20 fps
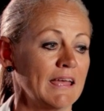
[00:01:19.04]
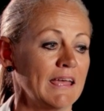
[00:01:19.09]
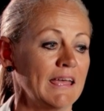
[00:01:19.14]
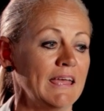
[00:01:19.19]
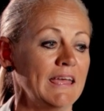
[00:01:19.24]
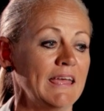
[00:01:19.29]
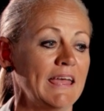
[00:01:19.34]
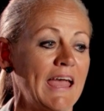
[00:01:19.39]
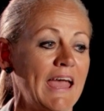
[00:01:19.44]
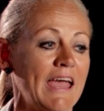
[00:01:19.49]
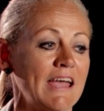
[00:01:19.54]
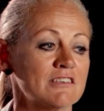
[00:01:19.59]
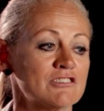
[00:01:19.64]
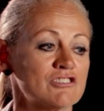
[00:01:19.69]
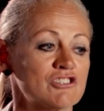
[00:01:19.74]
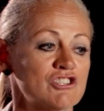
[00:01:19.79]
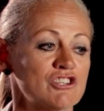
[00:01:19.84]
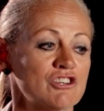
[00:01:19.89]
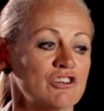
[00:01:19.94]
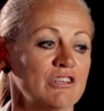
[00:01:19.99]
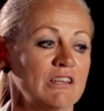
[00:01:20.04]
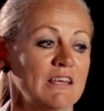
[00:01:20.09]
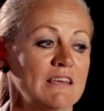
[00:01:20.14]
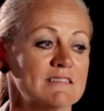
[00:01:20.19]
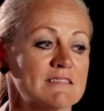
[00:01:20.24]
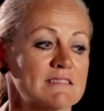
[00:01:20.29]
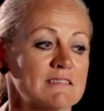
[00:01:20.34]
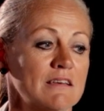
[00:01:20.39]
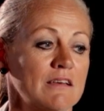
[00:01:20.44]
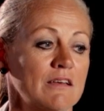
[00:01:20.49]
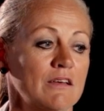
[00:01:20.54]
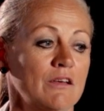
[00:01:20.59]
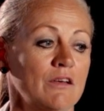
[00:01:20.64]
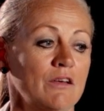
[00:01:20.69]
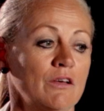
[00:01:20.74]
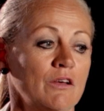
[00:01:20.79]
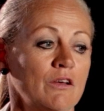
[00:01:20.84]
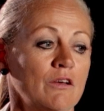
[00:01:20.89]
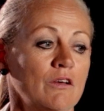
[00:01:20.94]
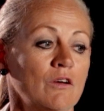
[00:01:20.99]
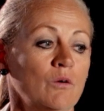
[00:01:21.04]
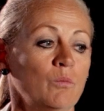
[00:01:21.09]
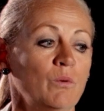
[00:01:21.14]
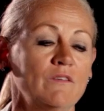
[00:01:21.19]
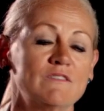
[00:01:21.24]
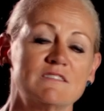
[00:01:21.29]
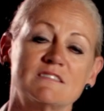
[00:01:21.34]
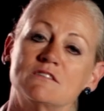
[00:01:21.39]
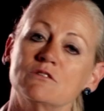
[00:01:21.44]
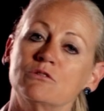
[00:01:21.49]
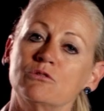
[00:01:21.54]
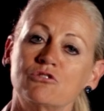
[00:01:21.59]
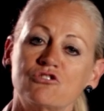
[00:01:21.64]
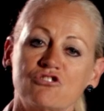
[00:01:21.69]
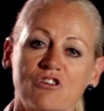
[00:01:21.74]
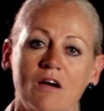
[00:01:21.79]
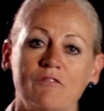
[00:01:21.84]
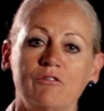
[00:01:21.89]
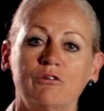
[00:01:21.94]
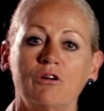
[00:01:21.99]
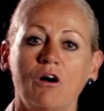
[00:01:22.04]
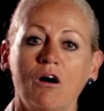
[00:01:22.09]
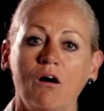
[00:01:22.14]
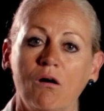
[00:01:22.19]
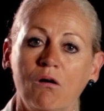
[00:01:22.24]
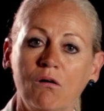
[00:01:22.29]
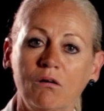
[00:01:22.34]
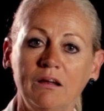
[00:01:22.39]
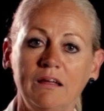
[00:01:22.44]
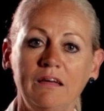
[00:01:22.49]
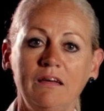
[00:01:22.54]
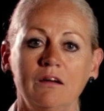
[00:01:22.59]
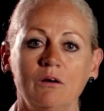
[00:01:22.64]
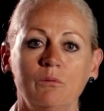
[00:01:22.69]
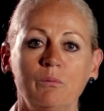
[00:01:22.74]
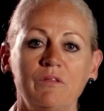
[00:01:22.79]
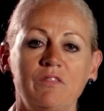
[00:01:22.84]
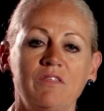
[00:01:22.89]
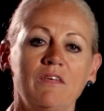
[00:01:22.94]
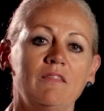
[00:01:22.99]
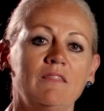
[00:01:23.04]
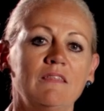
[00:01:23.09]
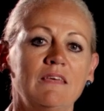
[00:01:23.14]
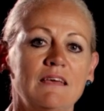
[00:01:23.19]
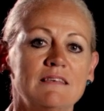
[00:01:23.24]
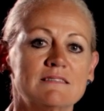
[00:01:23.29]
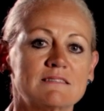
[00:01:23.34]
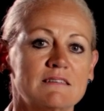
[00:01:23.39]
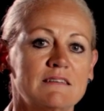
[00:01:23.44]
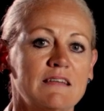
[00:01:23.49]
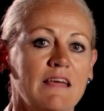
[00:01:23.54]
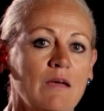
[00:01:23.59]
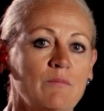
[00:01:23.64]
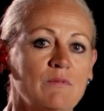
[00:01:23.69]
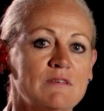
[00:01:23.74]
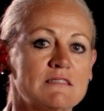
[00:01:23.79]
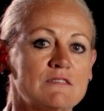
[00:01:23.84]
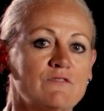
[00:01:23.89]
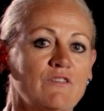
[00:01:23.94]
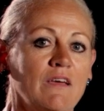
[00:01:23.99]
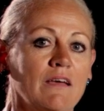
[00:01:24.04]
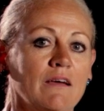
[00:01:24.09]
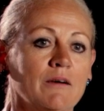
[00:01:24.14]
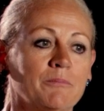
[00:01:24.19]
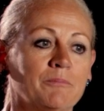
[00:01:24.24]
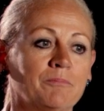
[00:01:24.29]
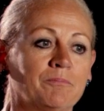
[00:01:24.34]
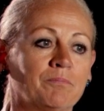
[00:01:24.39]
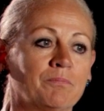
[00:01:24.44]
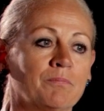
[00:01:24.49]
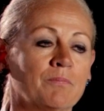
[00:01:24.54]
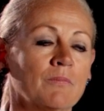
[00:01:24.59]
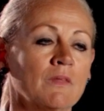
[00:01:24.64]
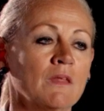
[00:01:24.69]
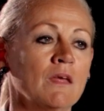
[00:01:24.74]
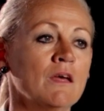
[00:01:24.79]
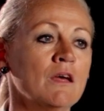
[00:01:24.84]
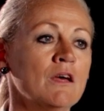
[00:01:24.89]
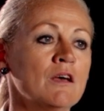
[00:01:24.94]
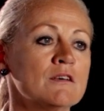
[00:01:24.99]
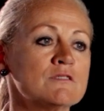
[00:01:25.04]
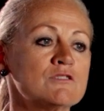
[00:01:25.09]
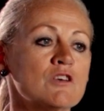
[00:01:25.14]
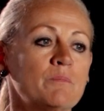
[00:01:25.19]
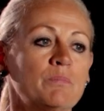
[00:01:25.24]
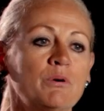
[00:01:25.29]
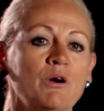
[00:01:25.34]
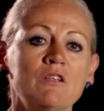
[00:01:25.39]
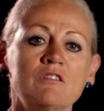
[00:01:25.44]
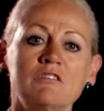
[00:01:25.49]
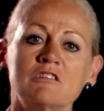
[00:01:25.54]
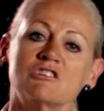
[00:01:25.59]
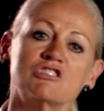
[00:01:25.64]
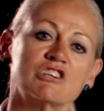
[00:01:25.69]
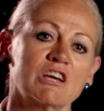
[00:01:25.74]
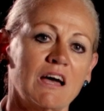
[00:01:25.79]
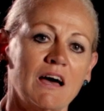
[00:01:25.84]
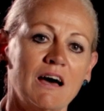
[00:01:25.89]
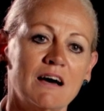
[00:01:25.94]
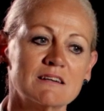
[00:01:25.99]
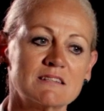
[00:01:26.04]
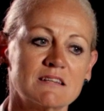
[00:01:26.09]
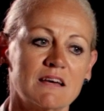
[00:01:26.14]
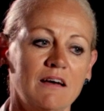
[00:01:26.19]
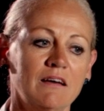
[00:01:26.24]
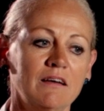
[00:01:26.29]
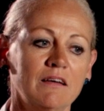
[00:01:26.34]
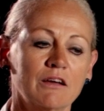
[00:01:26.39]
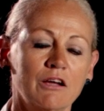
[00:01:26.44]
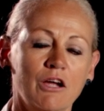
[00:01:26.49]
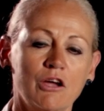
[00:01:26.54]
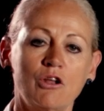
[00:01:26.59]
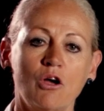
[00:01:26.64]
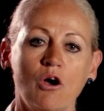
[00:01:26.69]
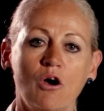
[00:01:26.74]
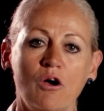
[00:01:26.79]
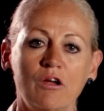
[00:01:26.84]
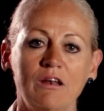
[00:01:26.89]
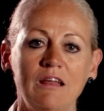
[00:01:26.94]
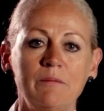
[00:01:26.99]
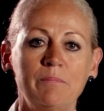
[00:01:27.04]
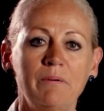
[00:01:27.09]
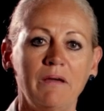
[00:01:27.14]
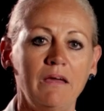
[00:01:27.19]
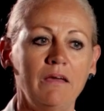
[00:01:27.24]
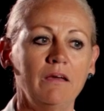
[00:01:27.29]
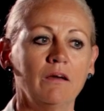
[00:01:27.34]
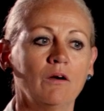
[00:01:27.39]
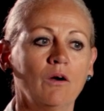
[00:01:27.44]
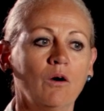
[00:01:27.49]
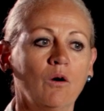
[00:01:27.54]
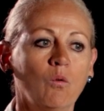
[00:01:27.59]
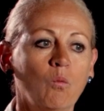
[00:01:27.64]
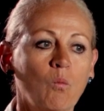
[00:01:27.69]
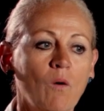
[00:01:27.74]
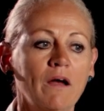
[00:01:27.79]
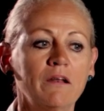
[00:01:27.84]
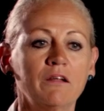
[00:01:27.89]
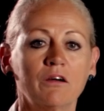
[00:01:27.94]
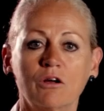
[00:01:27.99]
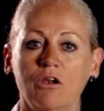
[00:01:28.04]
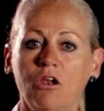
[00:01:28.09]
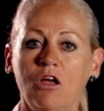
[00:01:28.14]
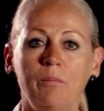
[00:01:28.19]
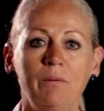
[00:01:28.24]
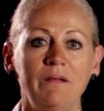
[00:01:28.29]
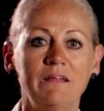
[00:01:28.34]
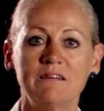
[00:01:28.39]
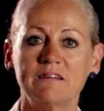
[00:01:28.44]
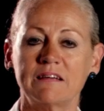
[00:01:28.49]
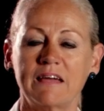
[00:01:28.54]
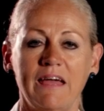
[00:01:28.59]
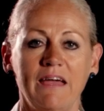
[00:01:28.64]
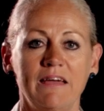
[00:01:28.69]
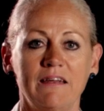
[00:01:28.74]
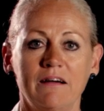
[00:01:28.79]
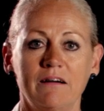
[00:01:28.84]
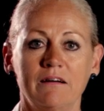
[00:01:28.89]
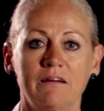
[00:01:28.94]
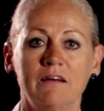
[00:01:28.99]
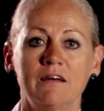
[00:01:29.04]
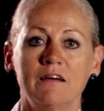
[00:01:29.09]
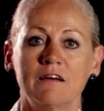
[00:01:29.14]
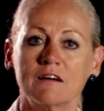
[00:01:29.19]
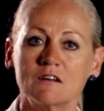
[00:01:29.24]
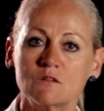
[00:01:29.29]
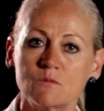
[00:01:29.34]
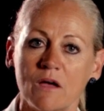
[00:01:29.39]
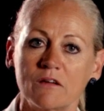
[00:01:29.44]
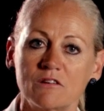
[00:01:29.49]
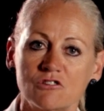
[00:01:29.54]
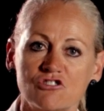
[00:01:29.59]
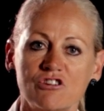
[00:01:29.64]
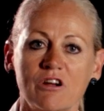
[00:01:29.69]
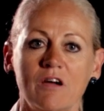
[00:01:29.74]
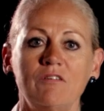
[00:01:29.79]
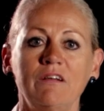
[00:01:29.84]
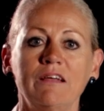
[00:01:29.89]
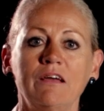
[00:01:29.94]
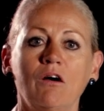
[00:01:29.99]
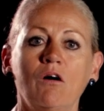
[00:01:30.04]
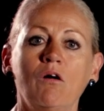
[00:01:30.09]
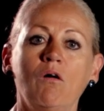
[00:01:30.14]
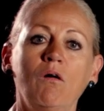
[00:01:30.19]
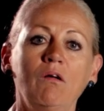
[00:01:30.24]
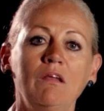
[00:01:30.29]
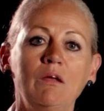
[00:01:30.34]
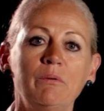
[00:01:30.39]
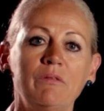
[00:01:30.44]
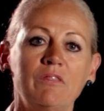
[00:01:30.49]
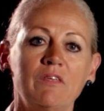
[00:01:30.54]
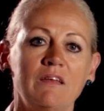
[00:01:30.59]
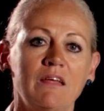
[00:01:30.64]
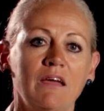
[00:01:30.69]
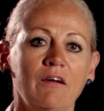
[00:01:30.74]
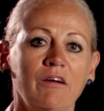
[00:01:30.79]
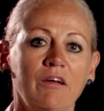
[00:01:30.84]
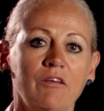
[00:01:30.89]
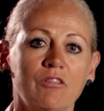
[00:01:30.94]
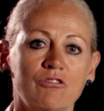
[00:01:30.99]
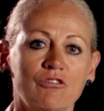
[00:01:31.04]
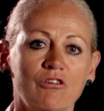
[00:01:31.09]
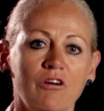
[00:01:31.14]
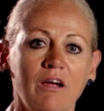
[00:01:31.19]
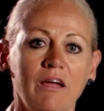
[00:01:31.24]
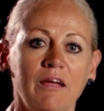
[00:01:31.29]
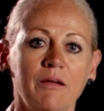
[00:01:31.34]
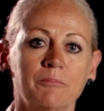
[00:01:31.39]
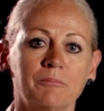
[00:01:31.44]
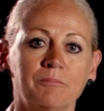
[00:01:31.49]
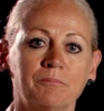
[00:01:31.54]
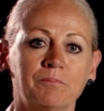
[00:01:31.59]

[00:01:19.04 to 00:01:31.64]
EH journeys. We've still travelled wholly within the Eastern Hemisphere. So Perth to Jakarta can only be one global indicator because we're travelling wholly within Area 3.